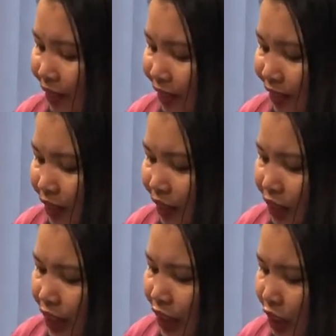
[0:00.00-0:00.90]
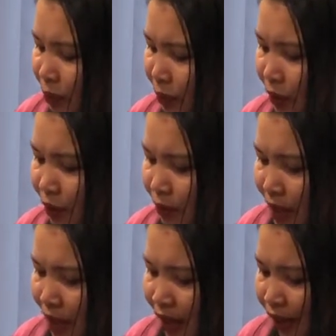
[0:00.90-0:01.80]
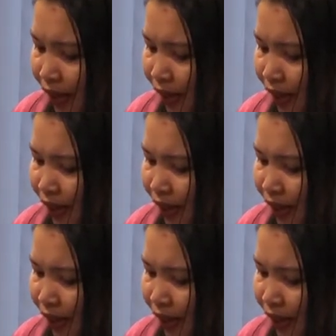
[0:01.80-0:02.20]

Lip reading: Oh yeah, they're just sort of like attach in there.